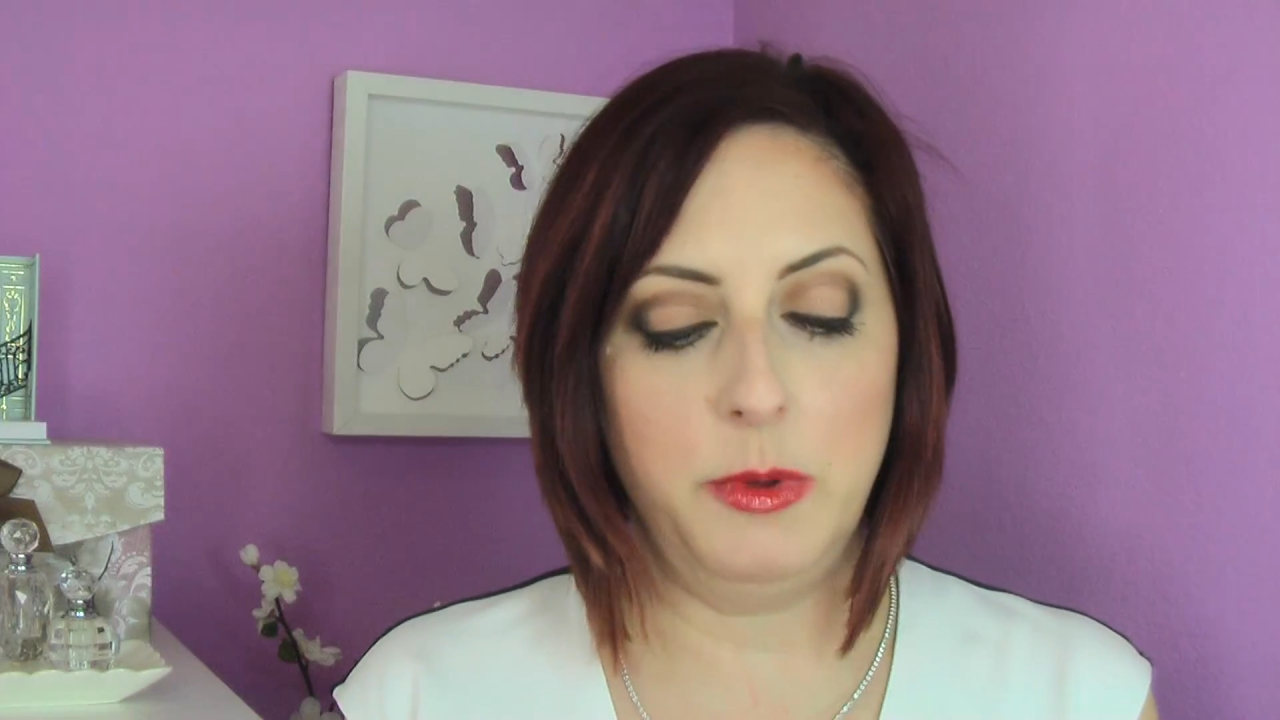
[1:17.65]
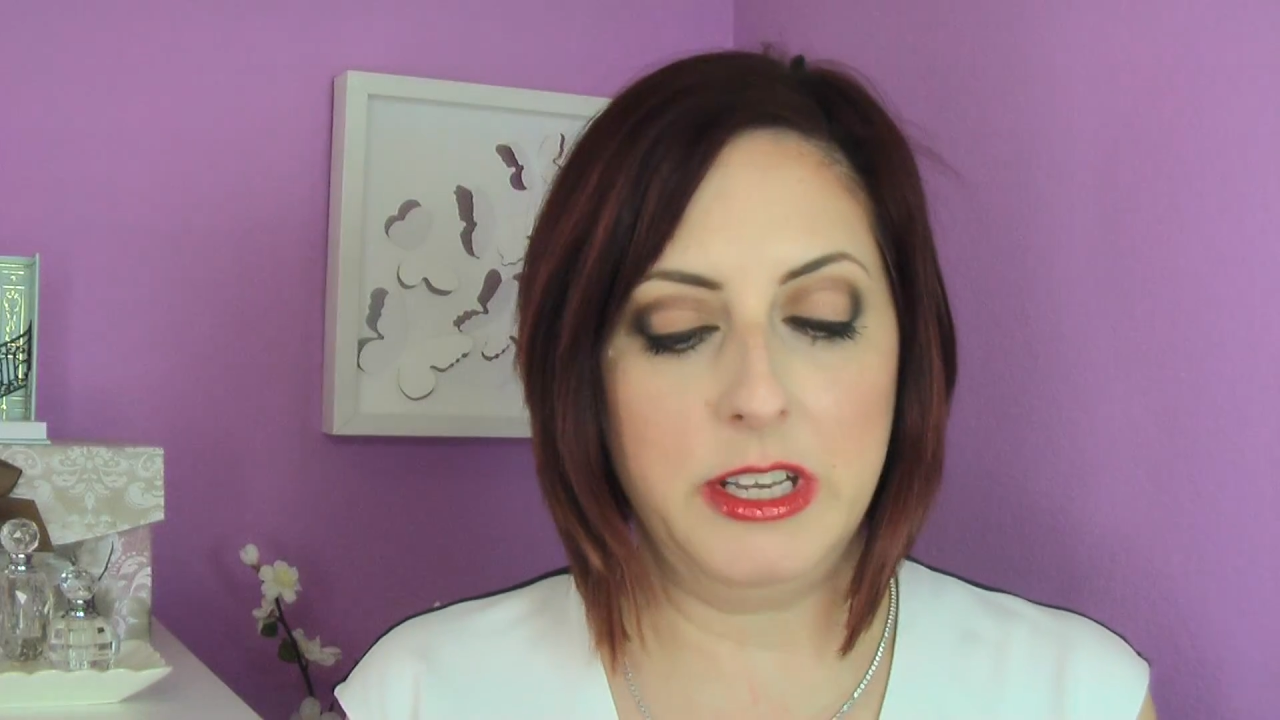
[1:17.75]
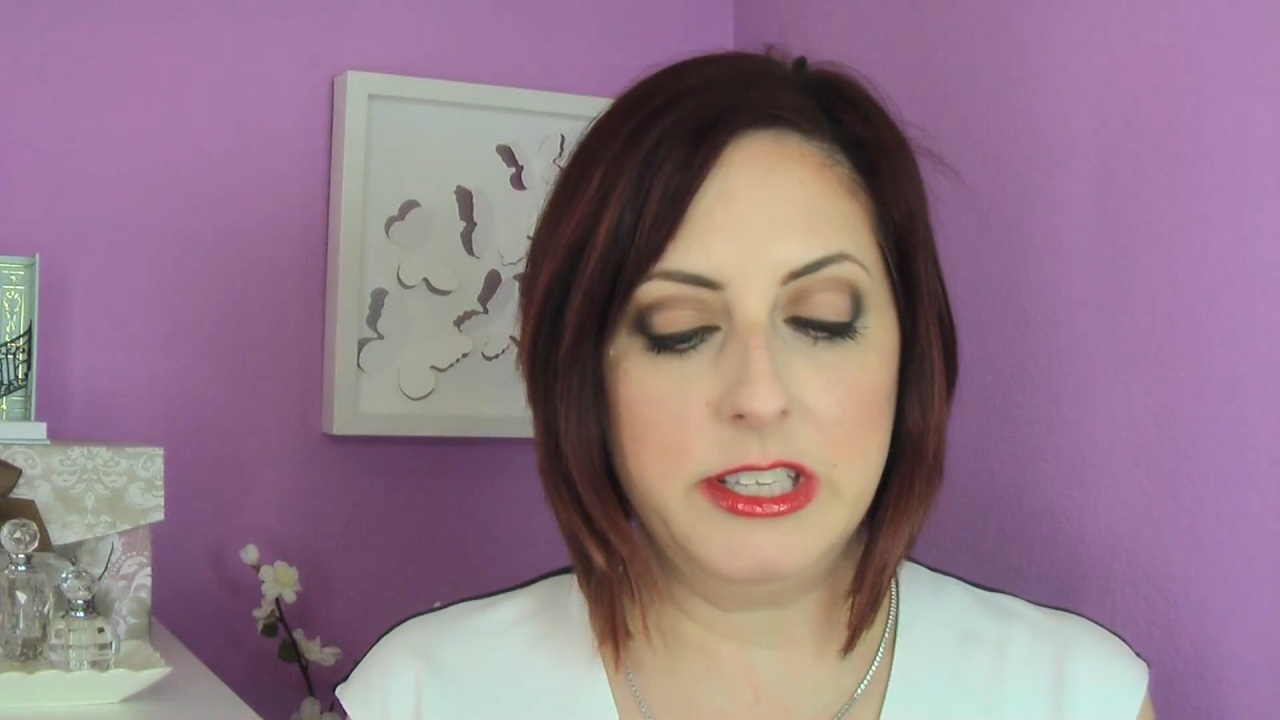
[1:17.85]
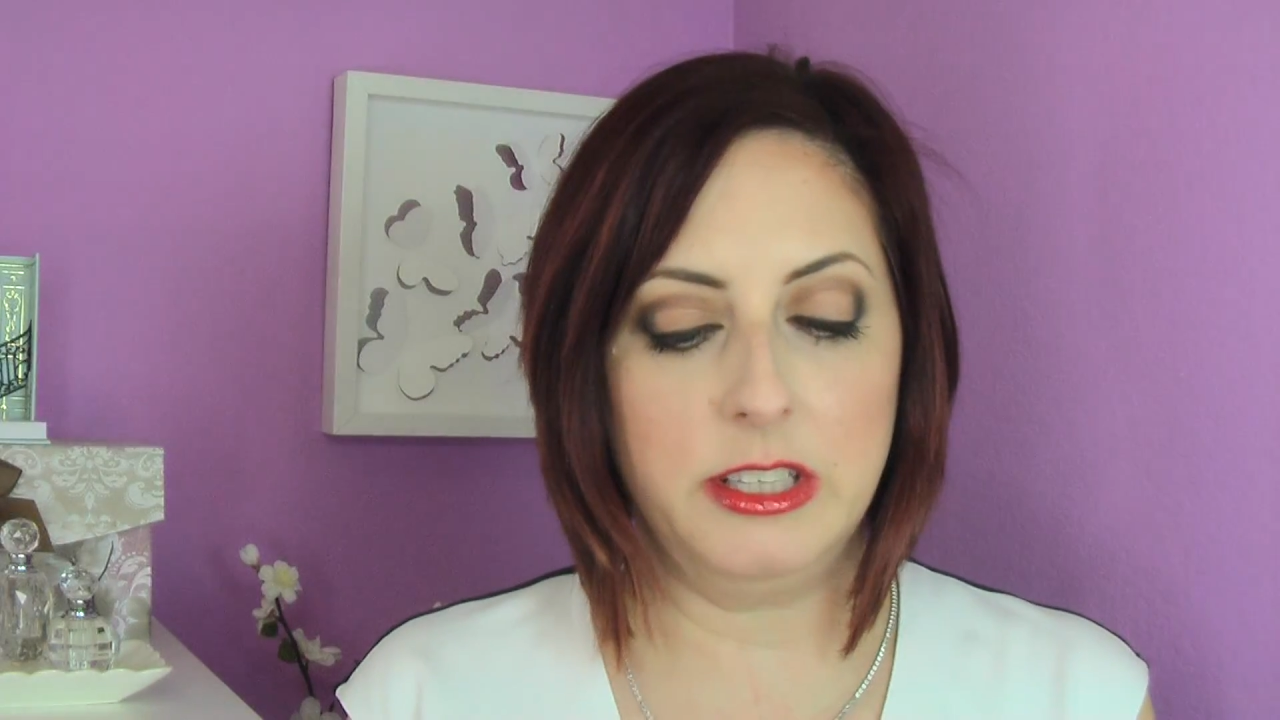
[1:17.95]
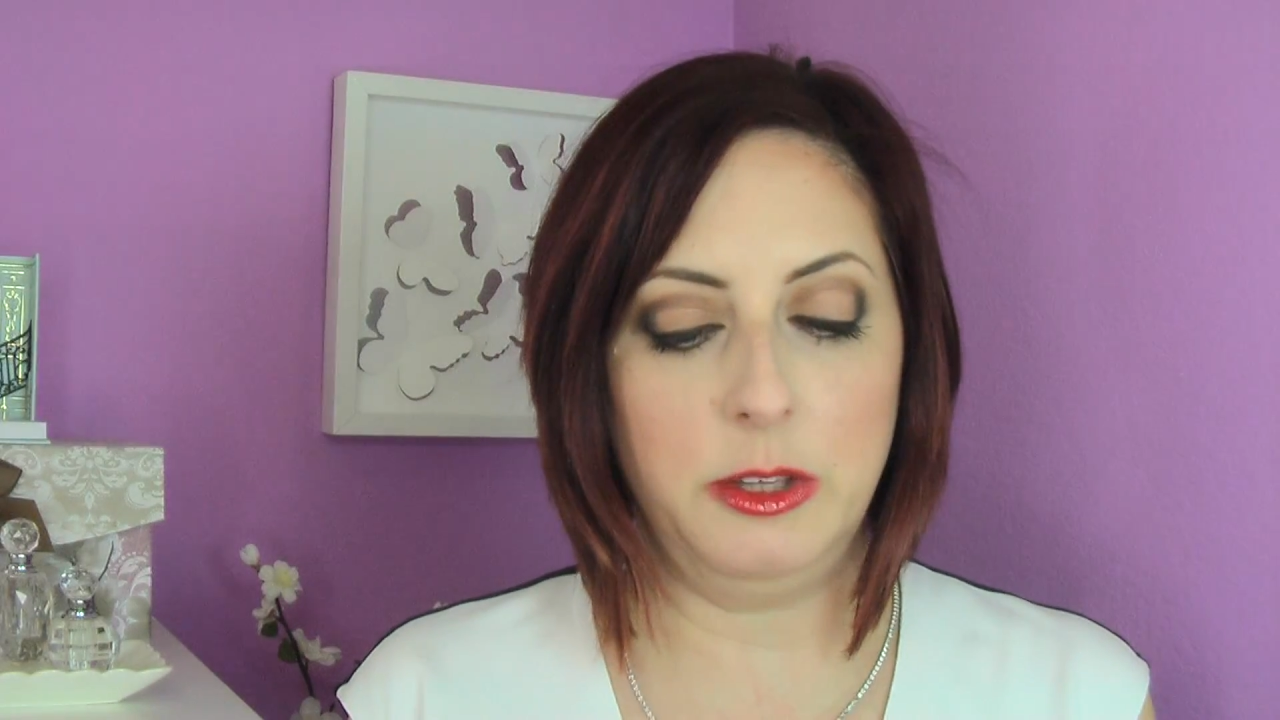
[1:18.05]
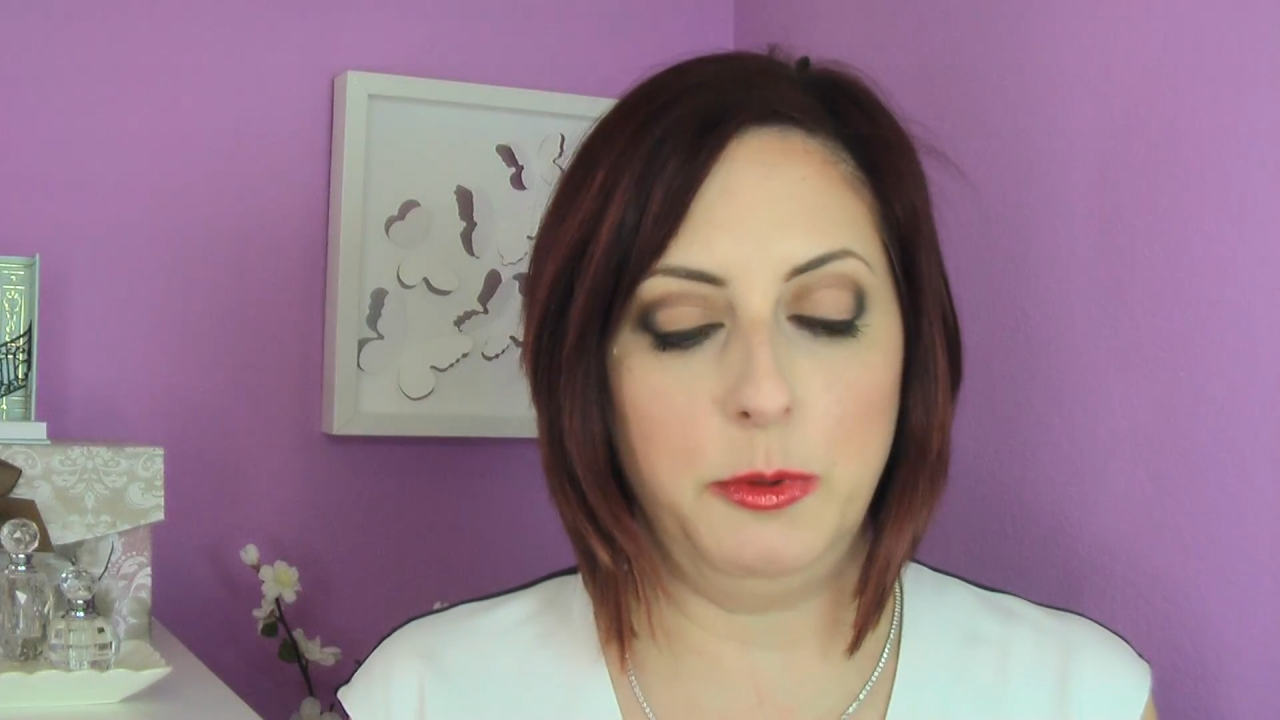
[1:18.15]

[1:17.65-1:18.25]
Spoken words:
basically